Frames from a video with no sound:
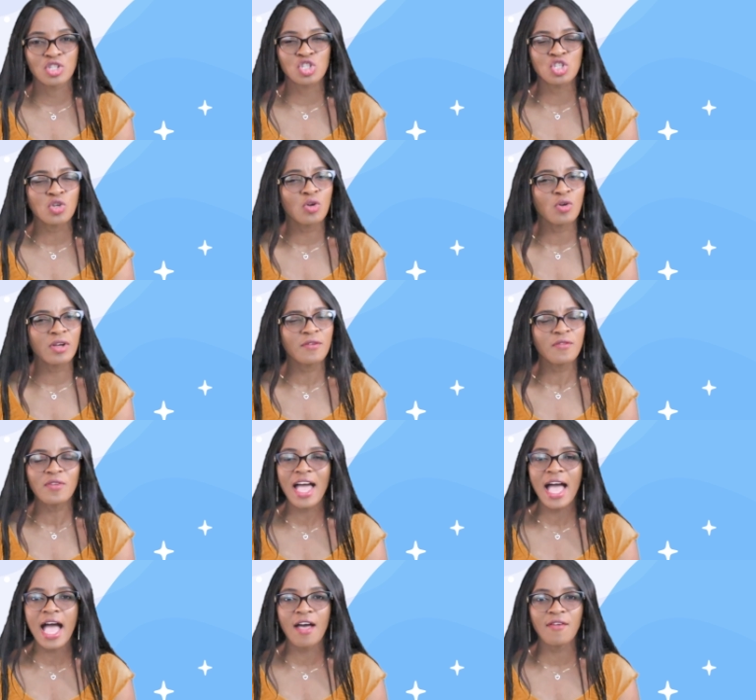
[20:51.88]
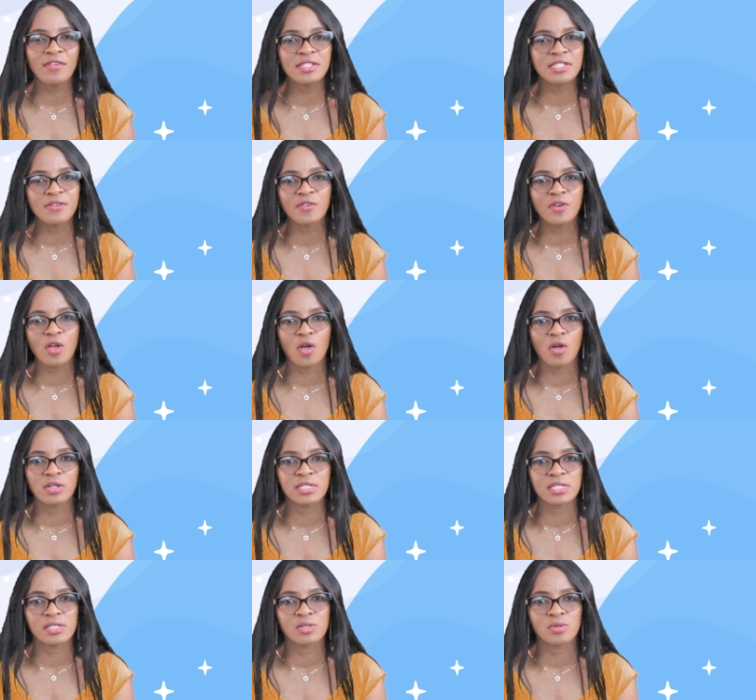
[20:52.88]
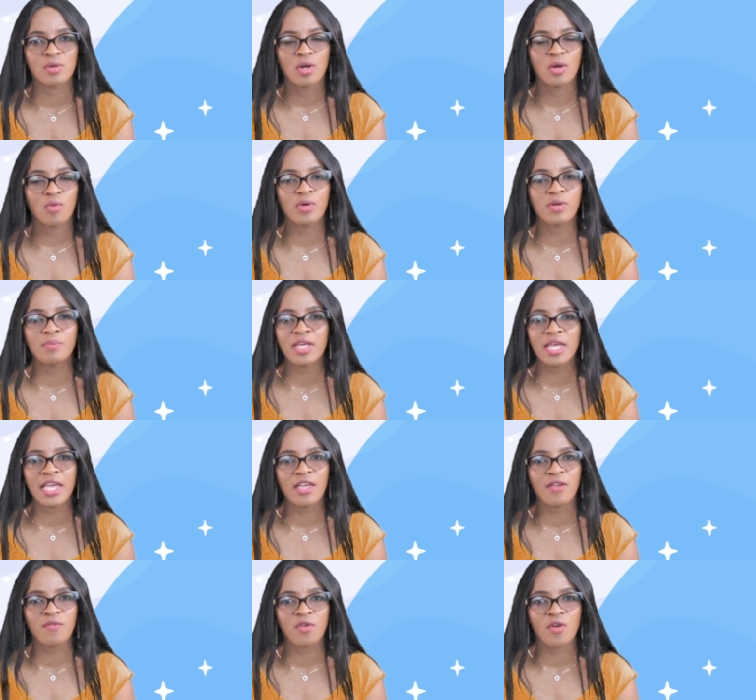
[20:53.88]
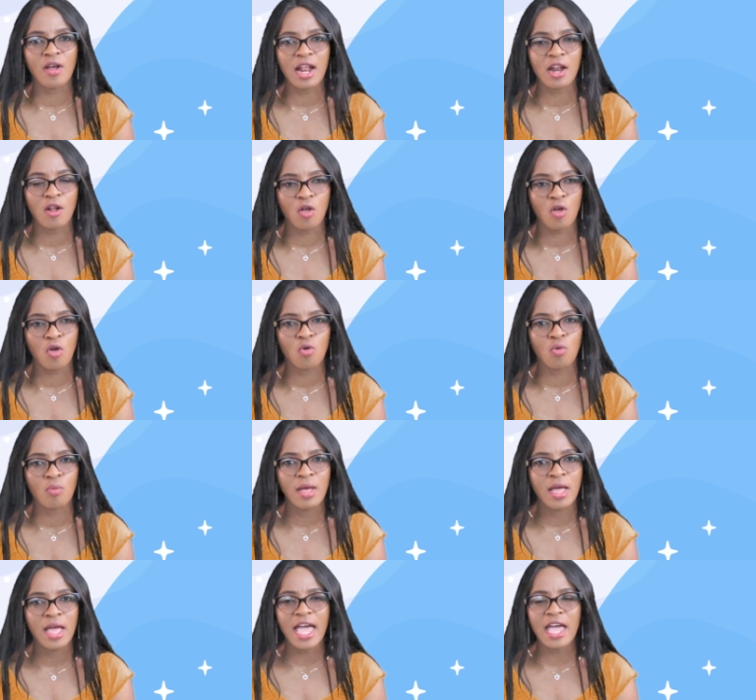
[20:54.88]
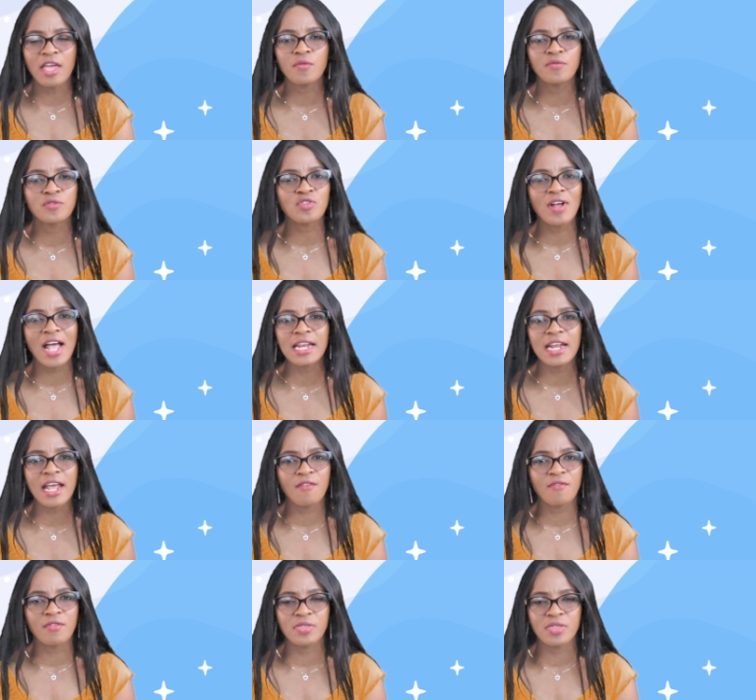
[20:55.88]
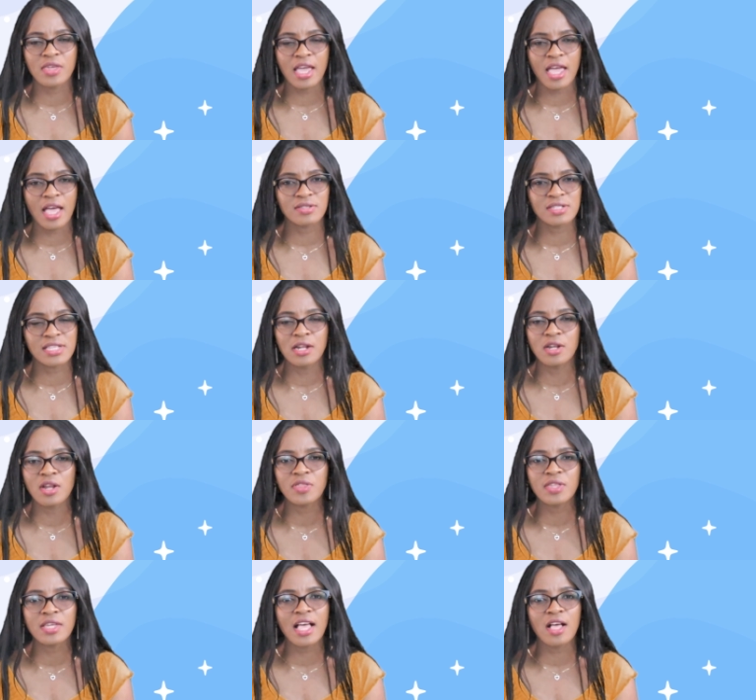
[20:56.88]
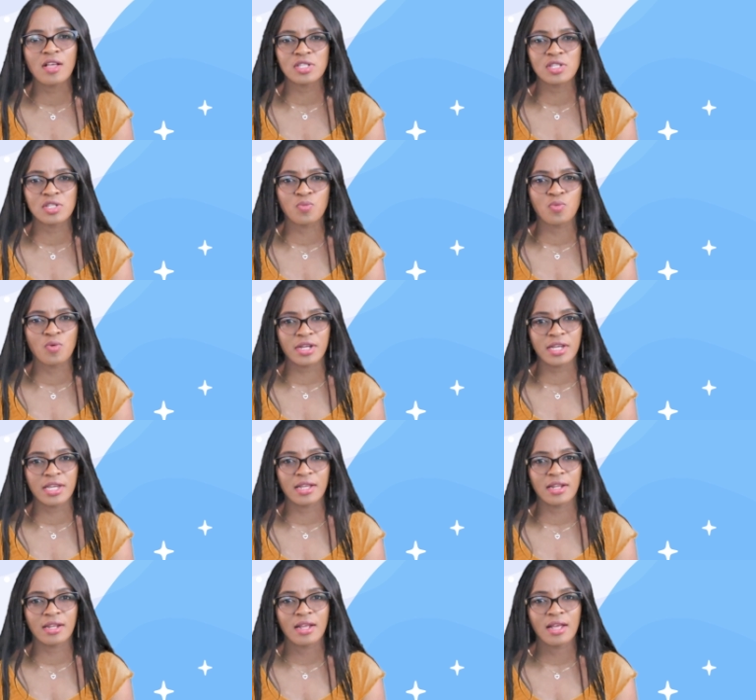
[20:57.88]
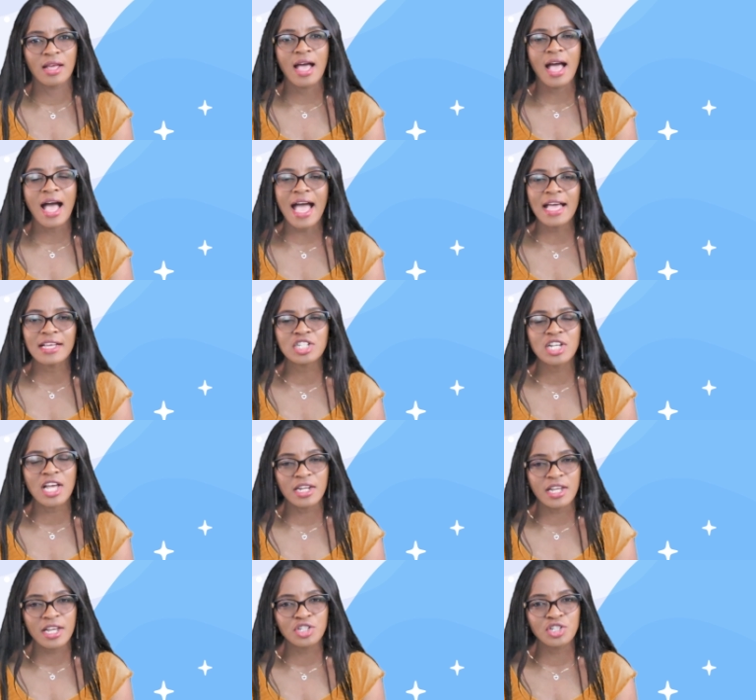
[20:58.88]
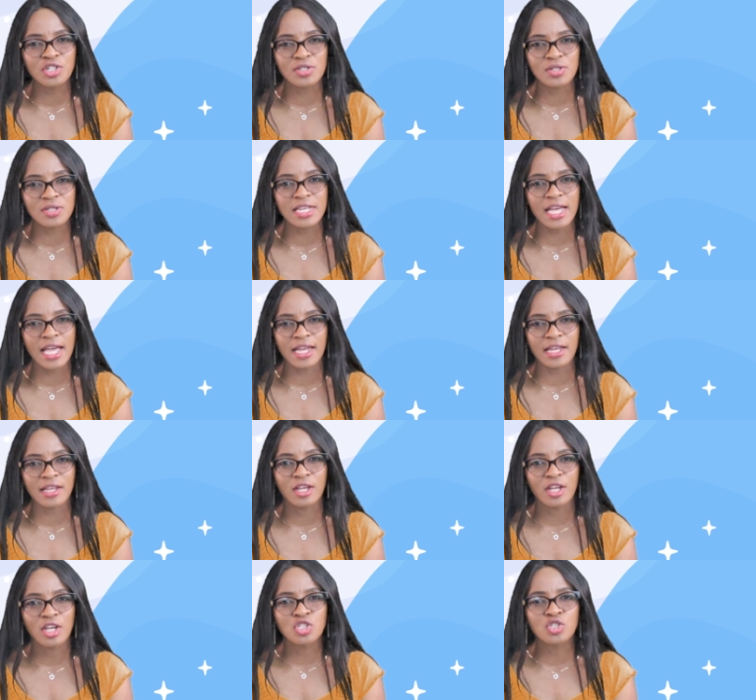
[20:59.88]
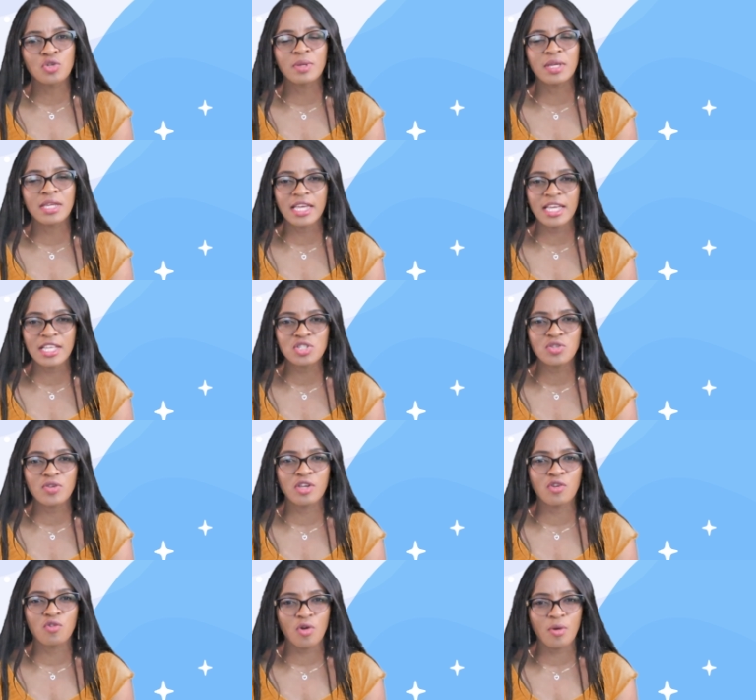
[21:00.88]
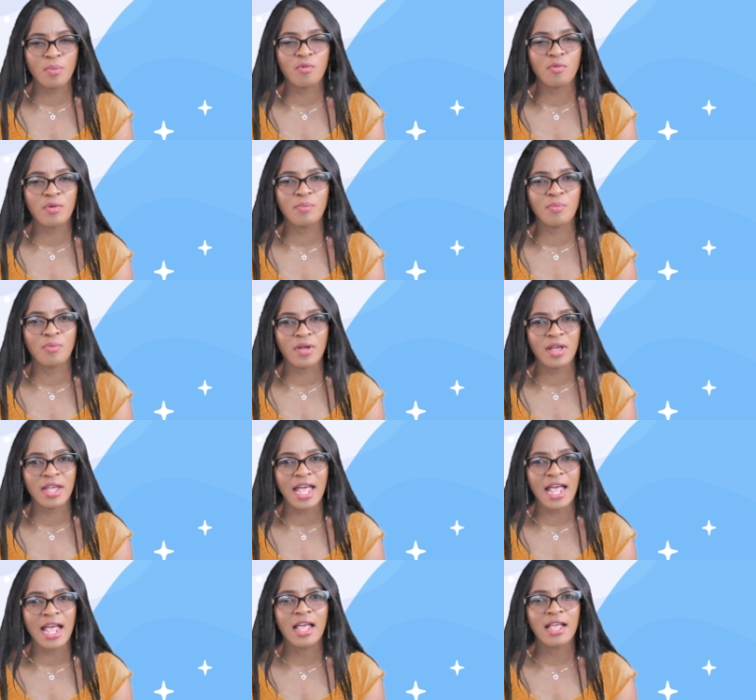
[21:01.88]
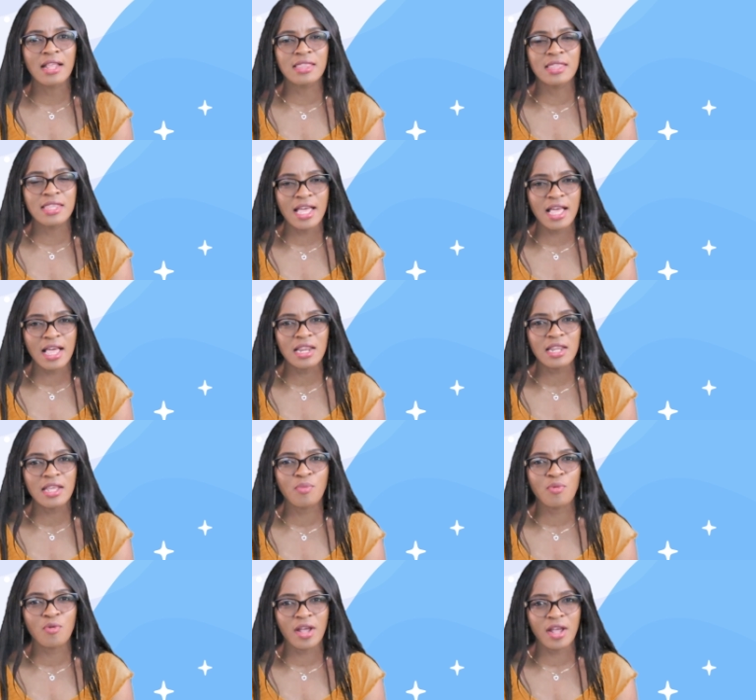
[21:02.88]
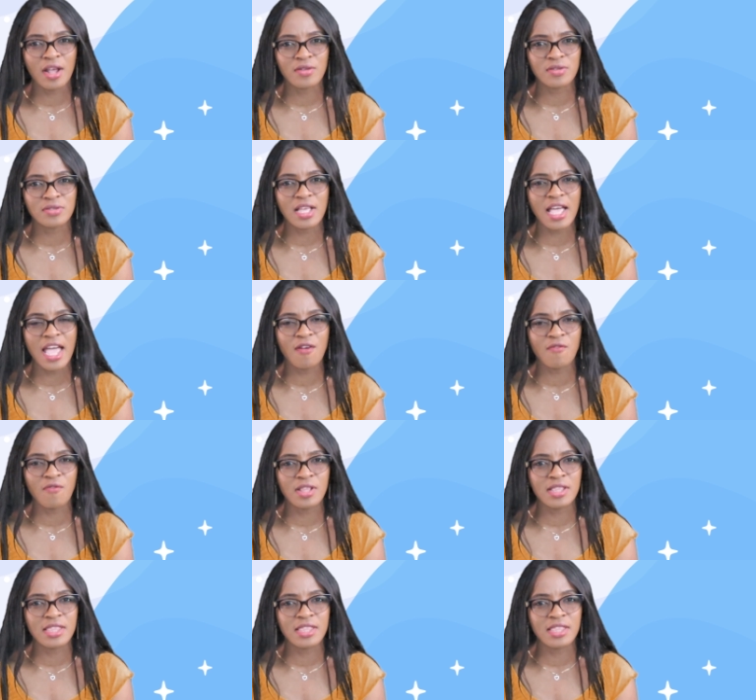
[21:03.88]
So if you're having difficulties with behavior at home and you've tried everything else and nothing else is working, I challenge you today to begin to incorporate prayer, daily prayers, every